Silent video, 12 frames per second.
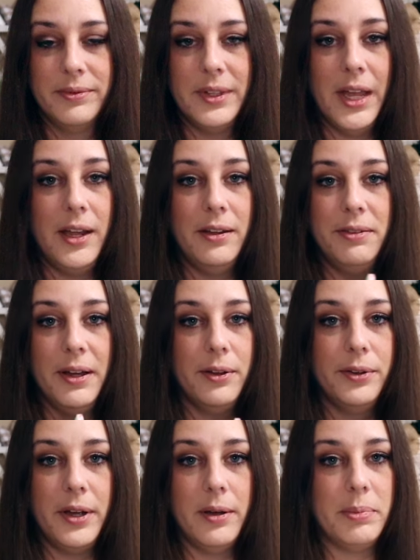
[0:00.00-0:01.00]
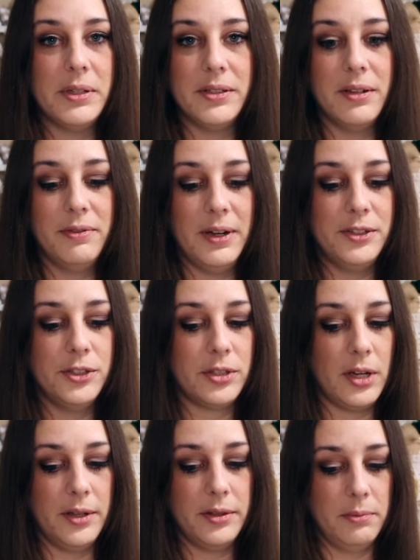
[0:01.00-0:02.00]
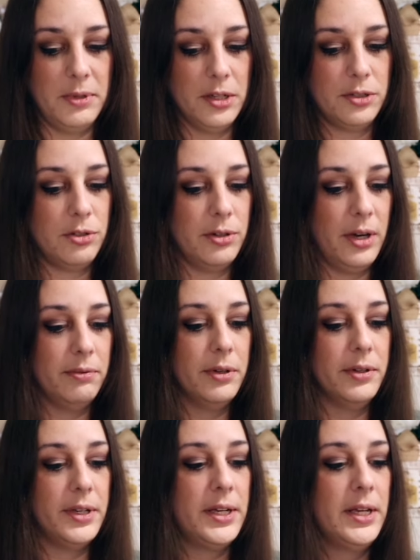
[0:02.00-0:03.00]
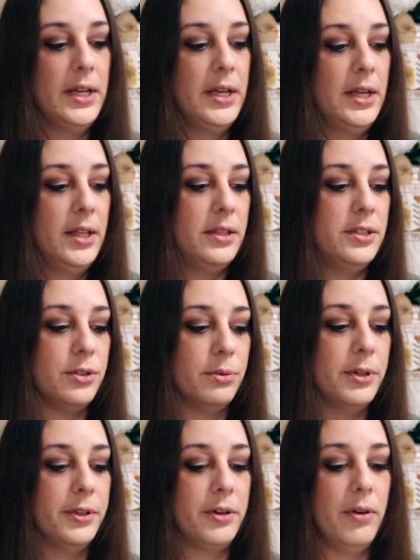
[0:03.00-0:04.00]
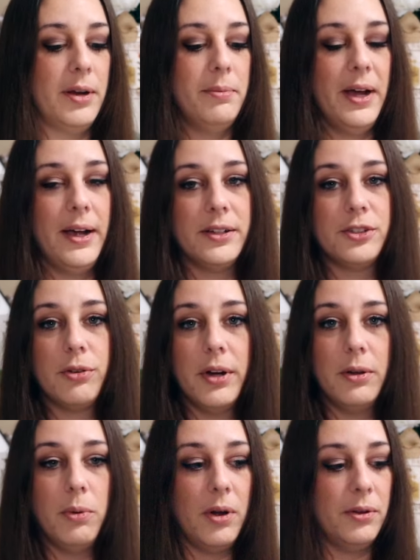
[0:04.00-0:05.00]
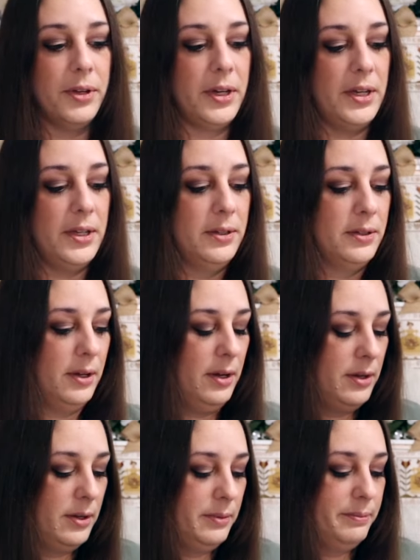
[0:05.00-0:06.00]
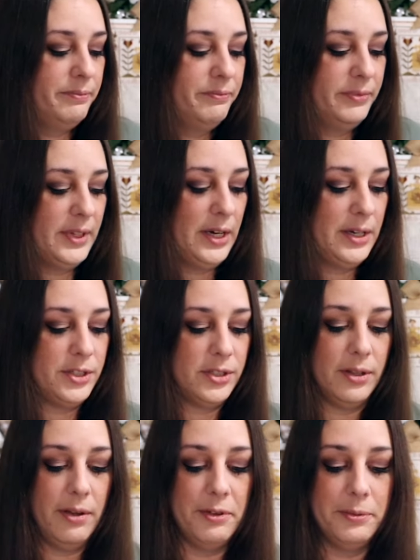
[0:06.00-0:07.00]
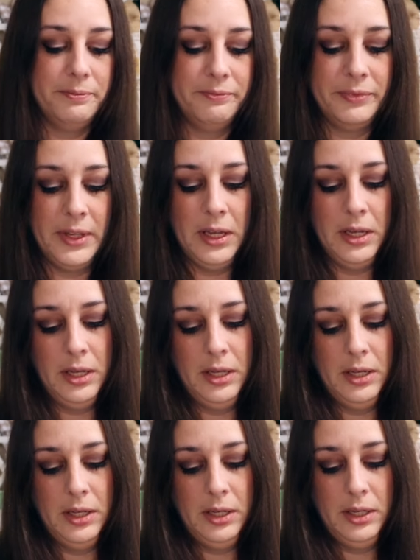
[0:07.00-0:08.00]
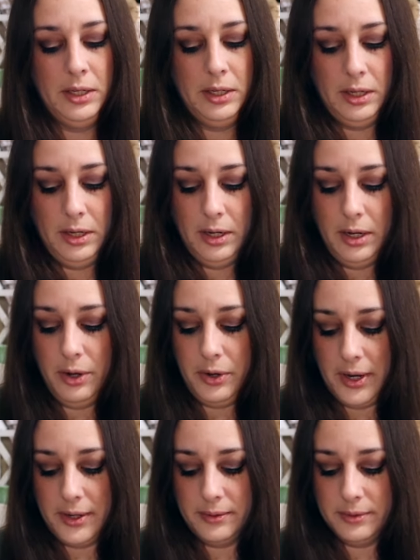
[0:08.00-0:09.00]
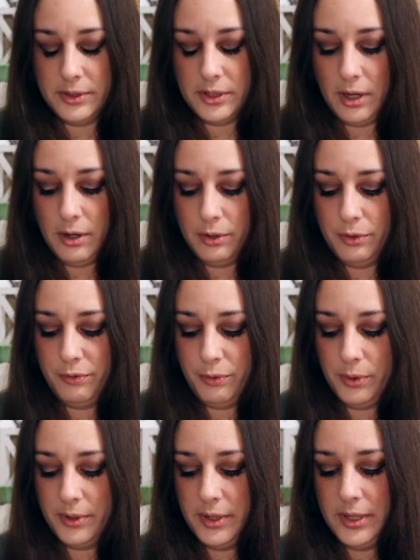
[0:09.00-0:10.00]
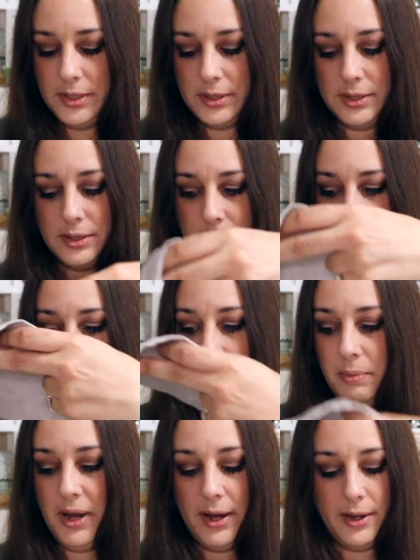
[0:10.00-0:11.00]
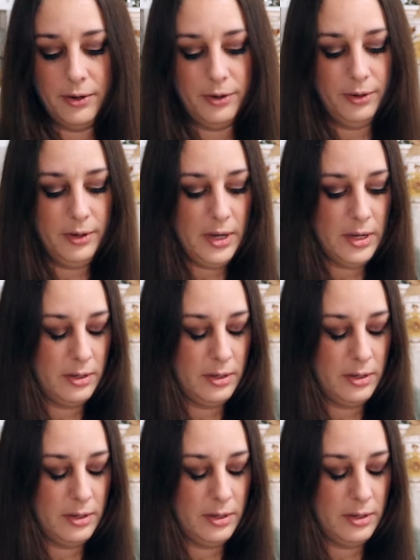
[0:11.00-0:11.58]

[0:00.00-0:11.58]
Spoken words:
they've held up as if I just got them yesterday, really. These are really great bags, great quality, and I just love them. Okay, so for this pattern,